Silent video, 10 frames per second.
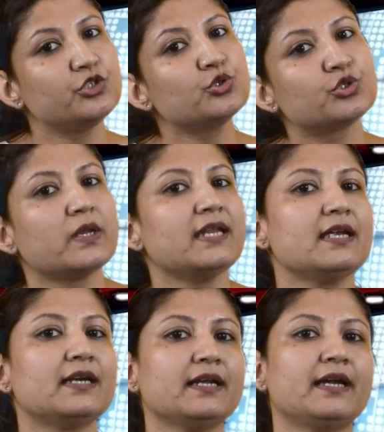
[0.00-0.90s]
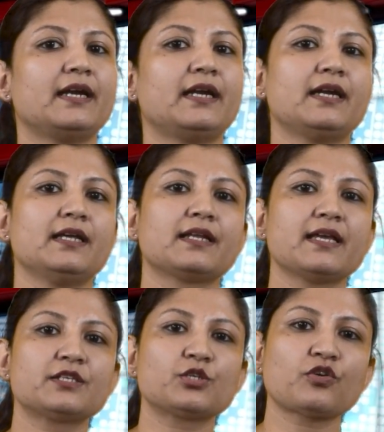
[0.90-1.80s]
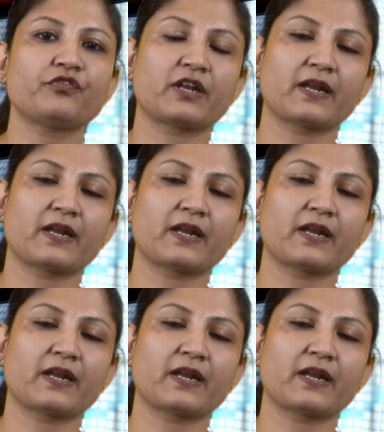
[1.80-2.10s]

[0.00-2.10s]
usually indicated in cases of